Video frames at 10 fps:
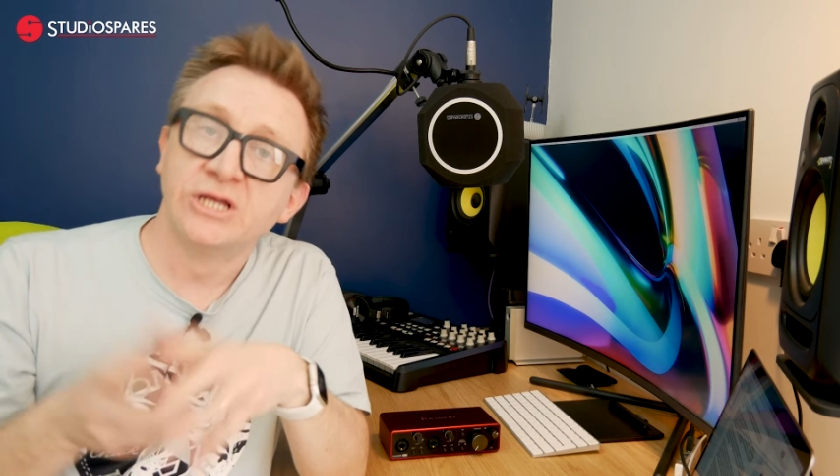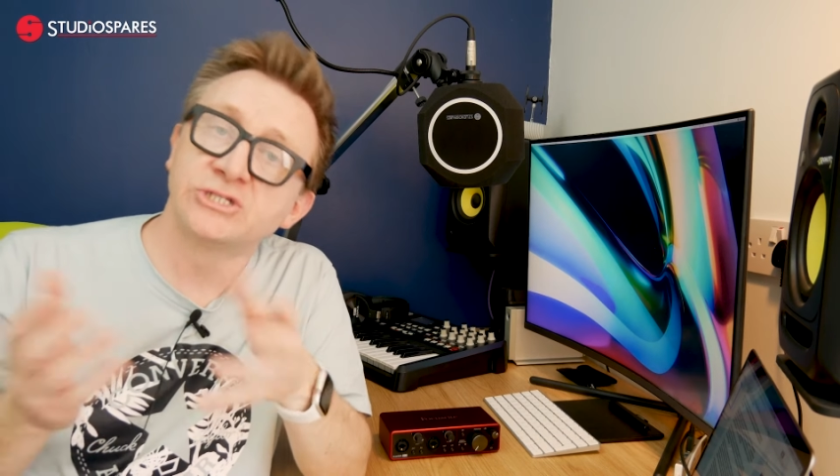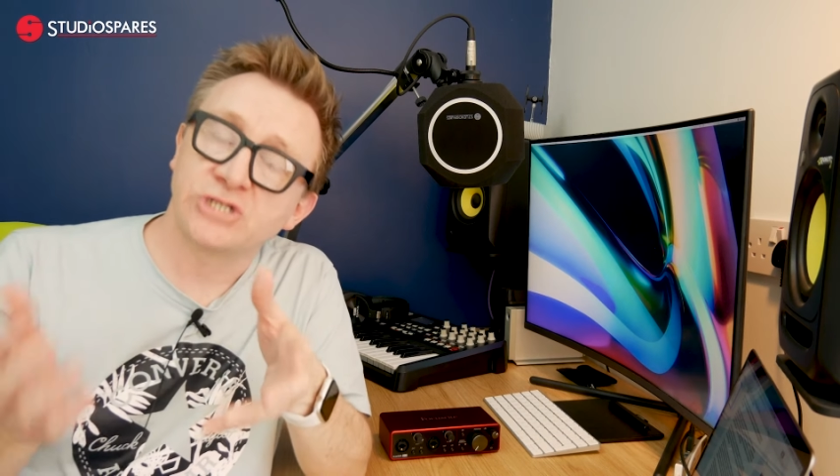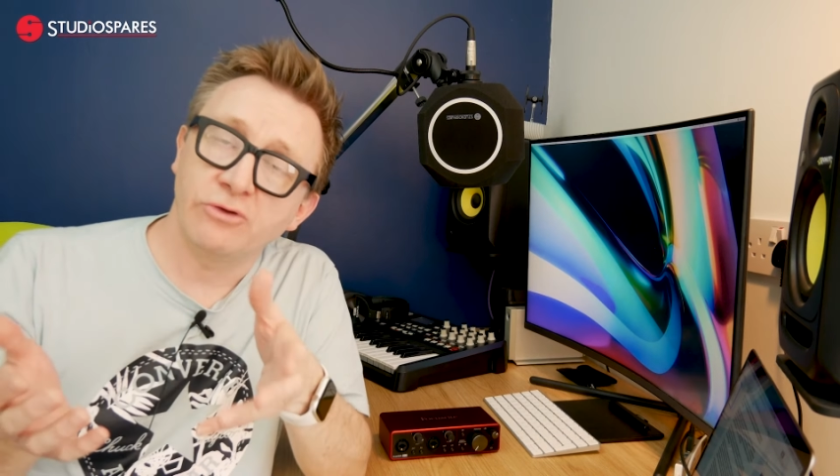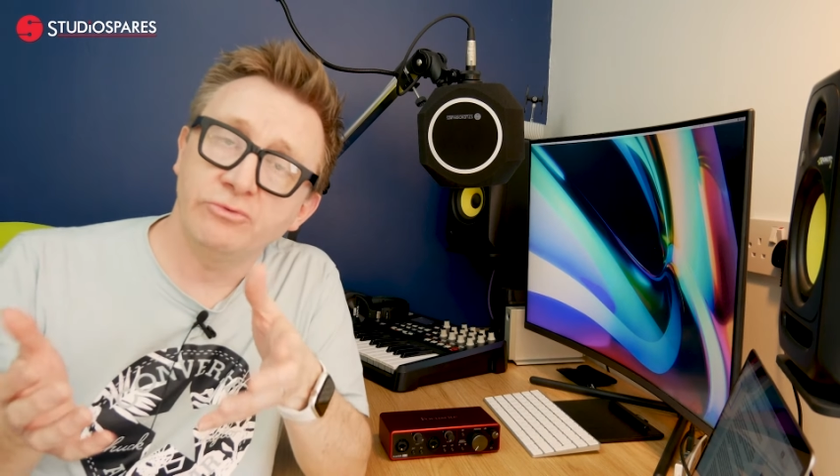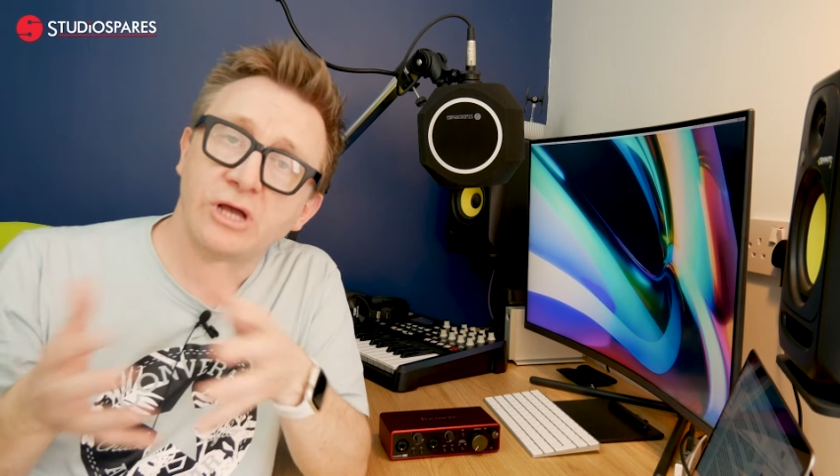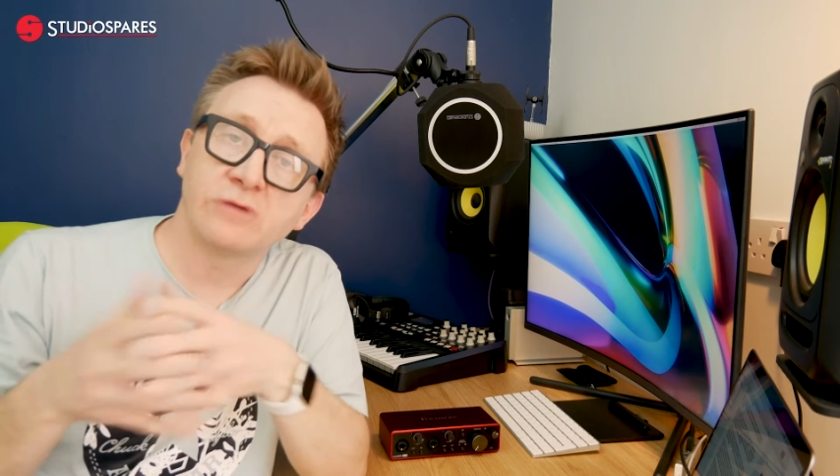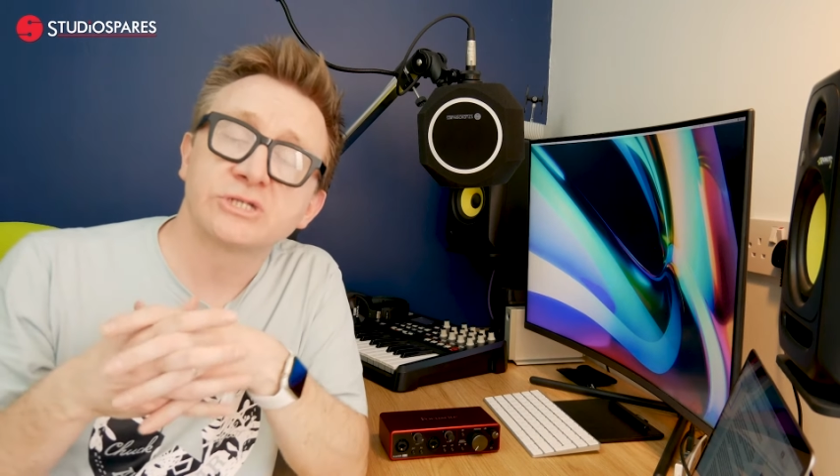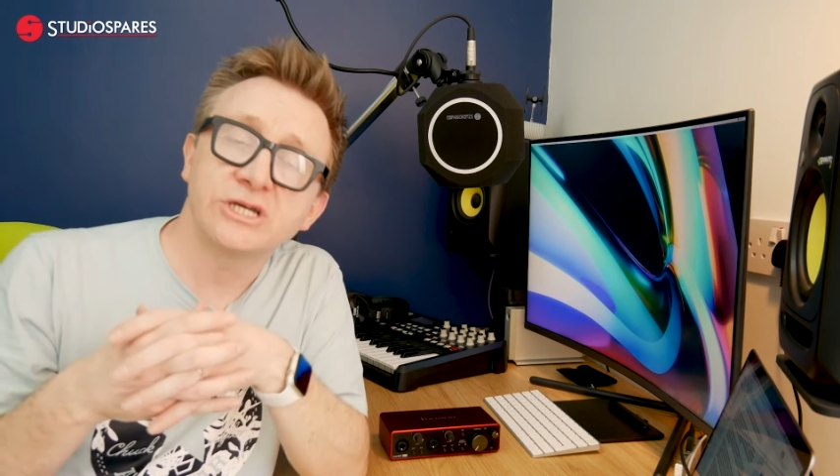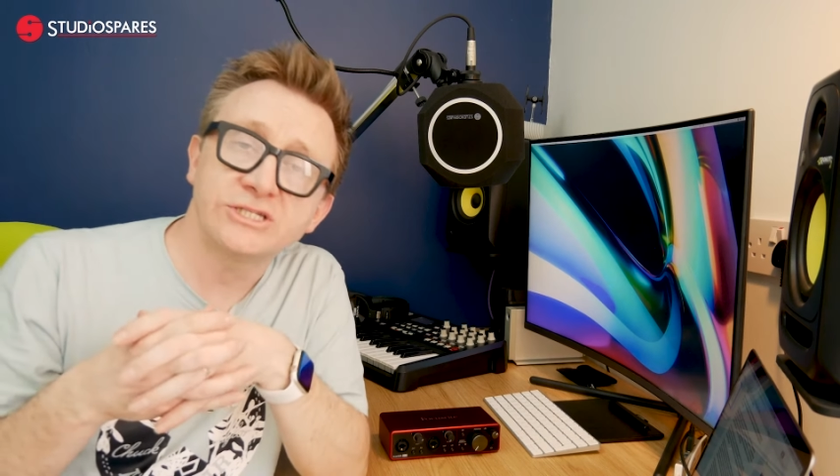So
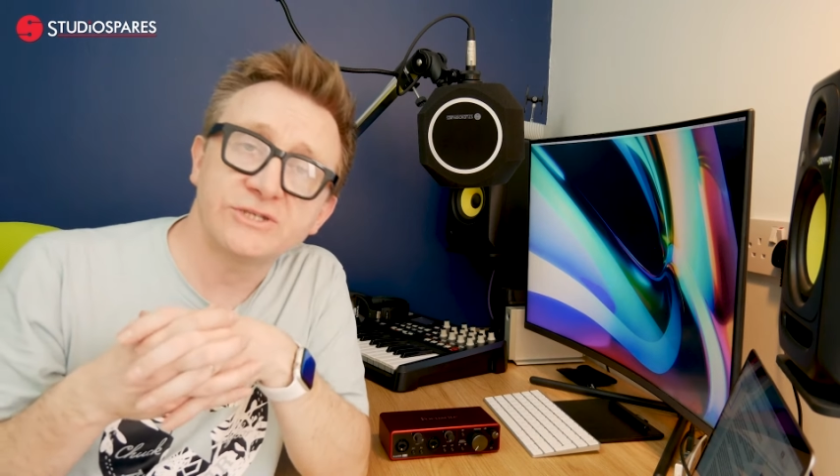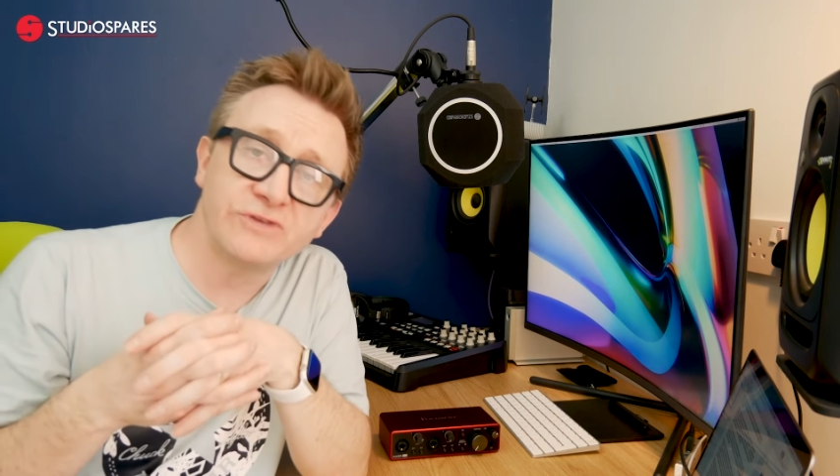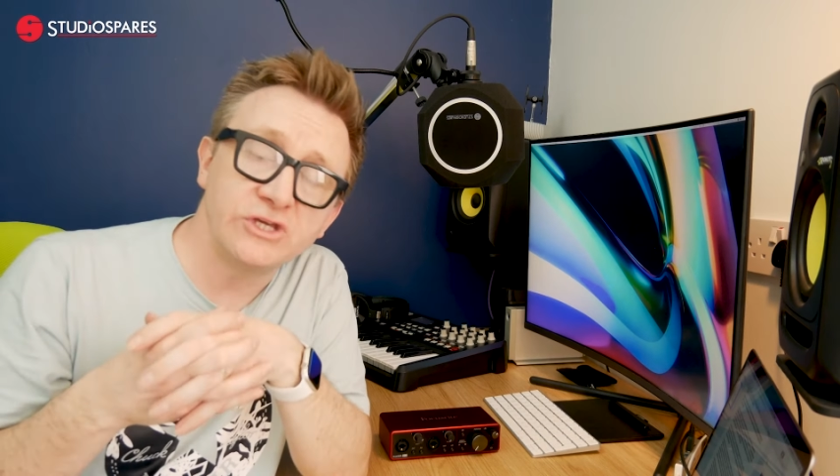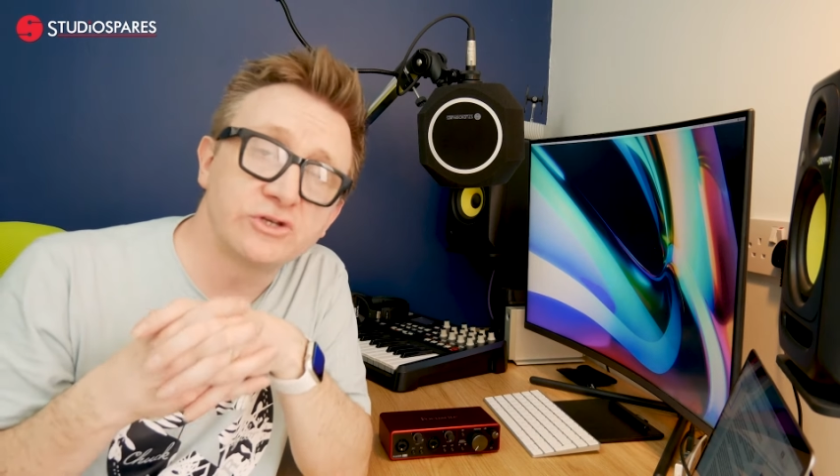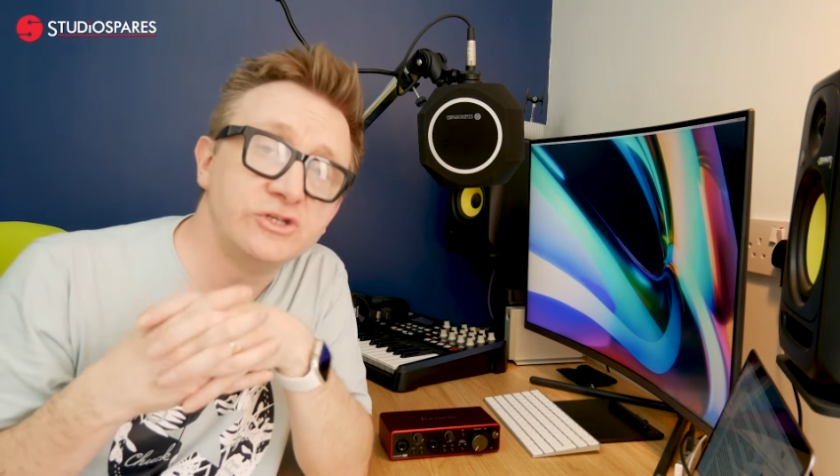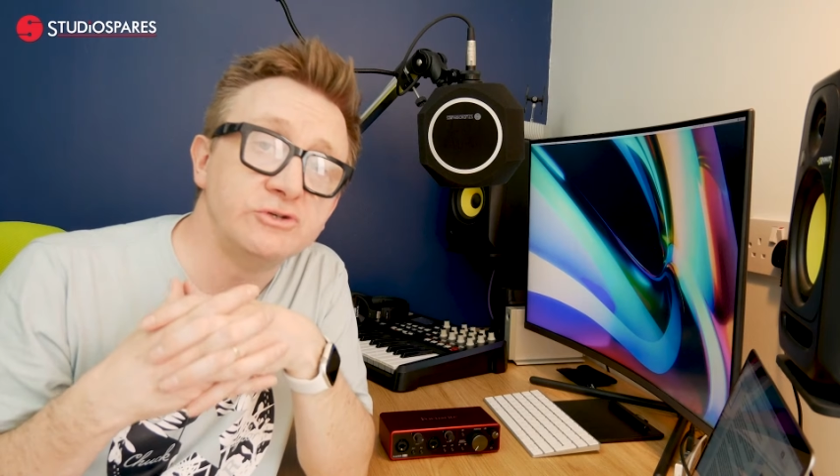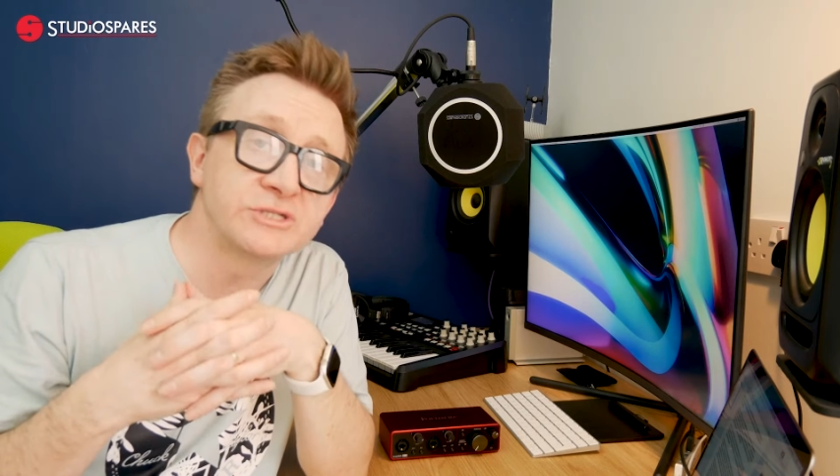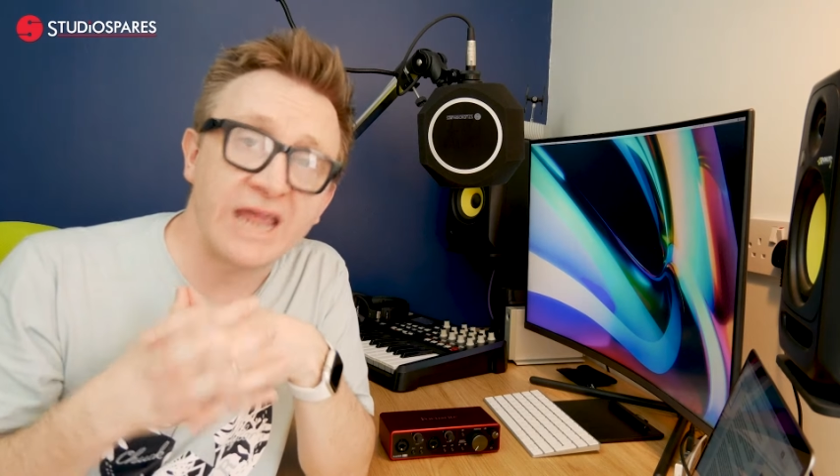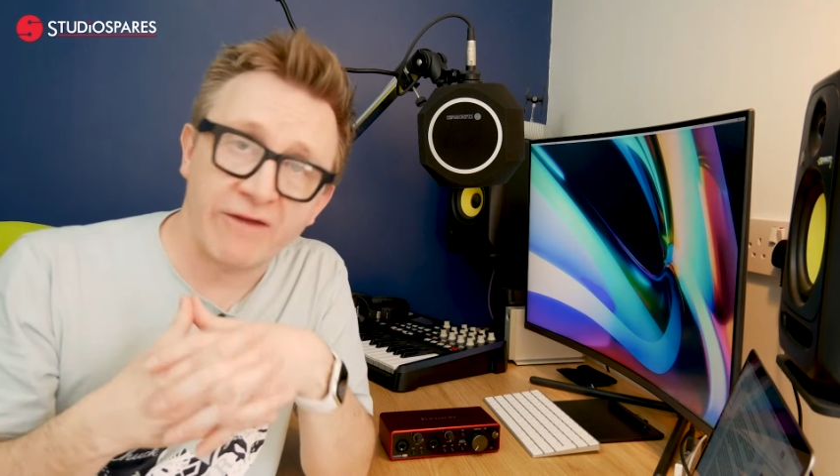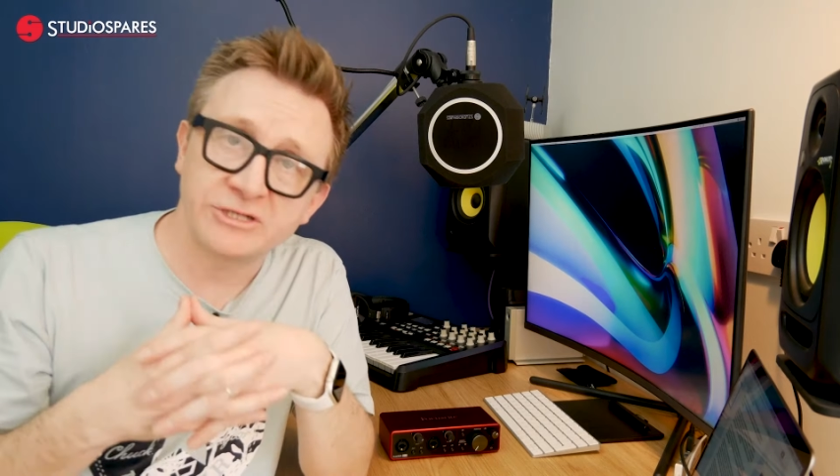alternatively, you could
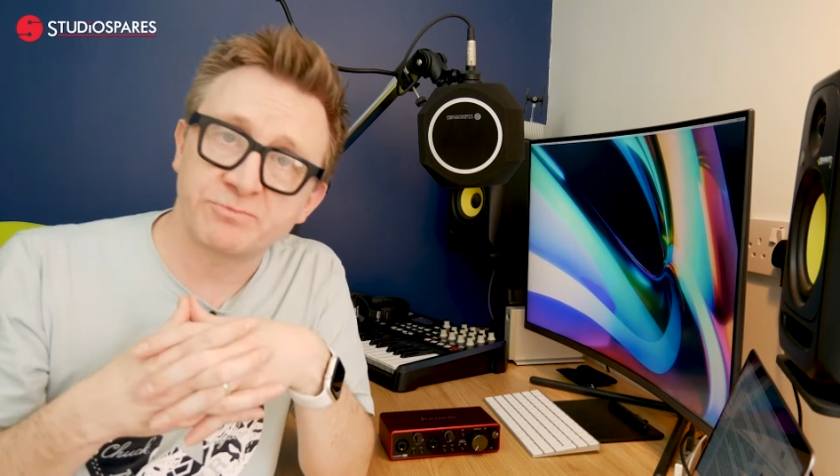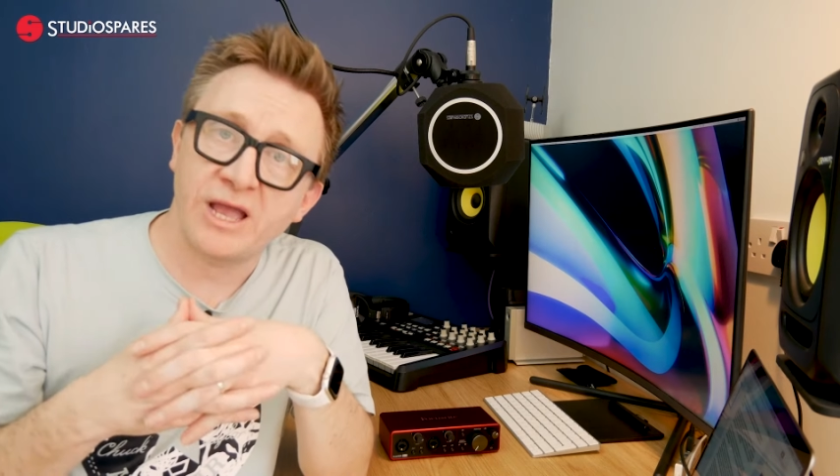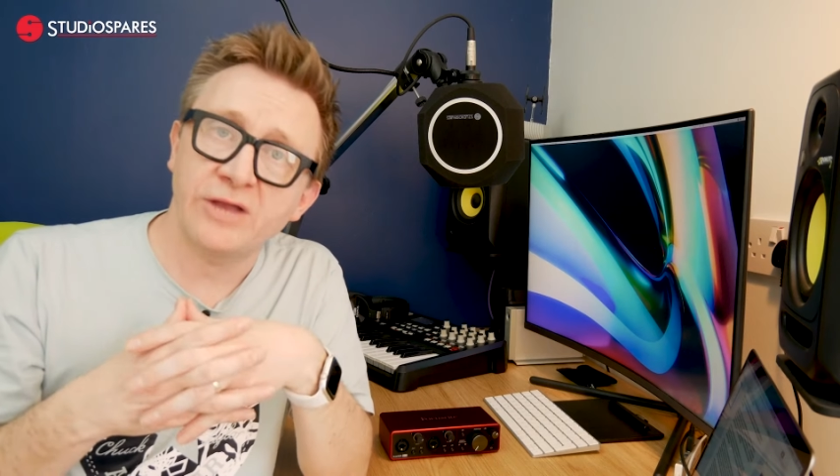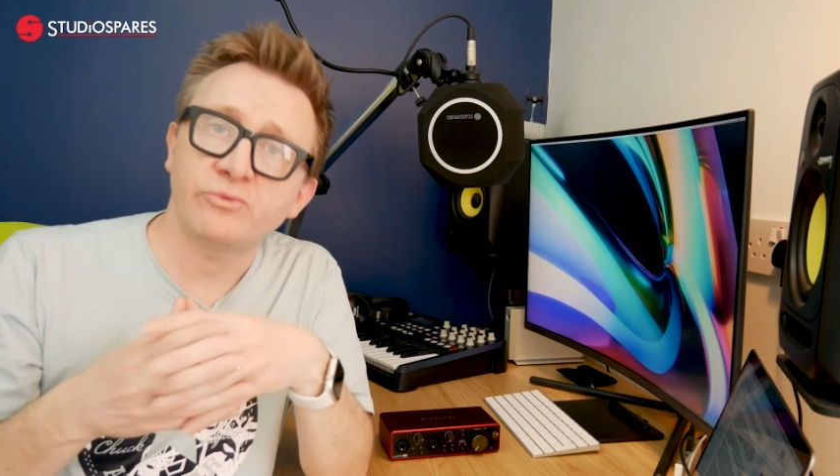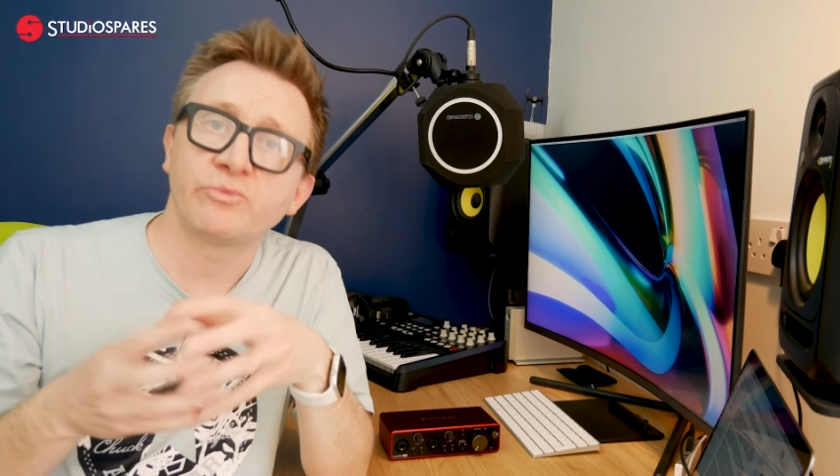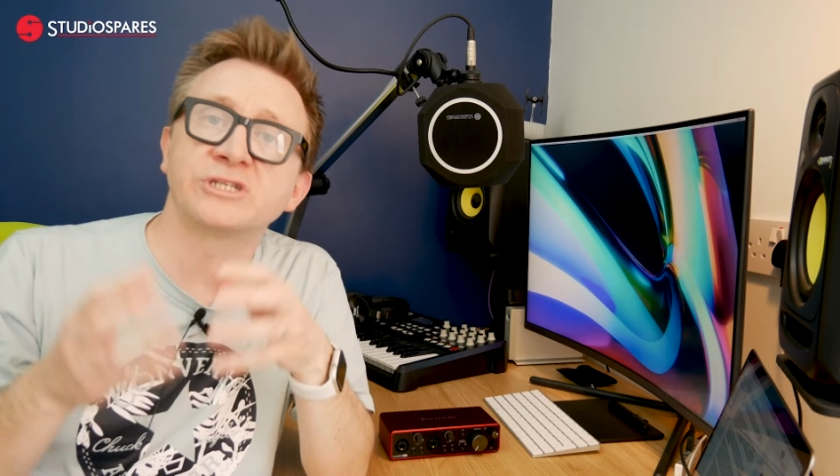use GarageBand,